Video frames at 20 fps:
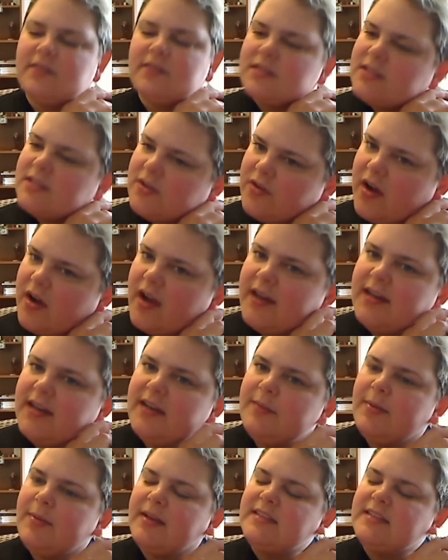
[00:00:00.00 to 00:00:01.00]
And so it kind of
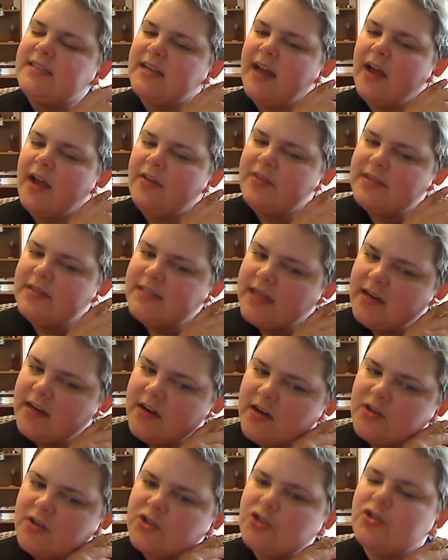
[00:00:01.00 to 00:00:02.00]
depends on how the data
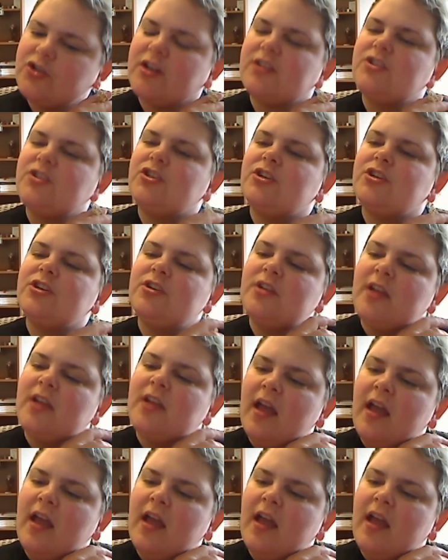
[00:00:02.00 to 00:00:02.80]
are structured